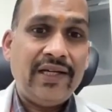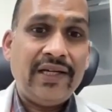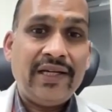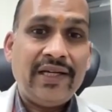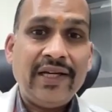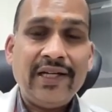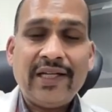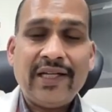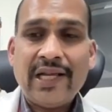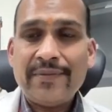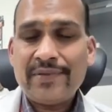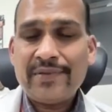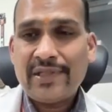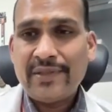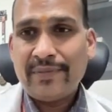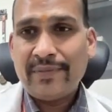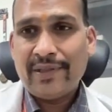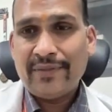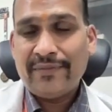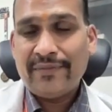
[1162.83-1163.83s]
Daytime
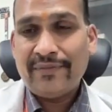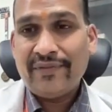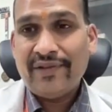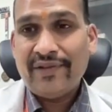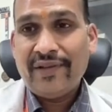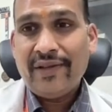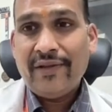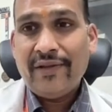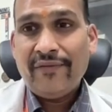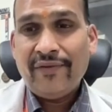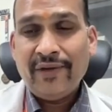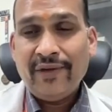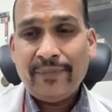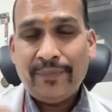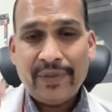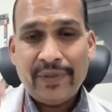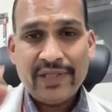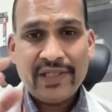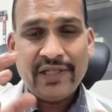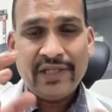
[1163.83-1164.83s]
symptom. When
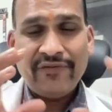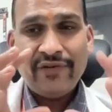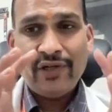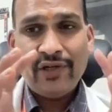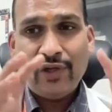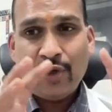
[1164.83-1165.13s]
patient will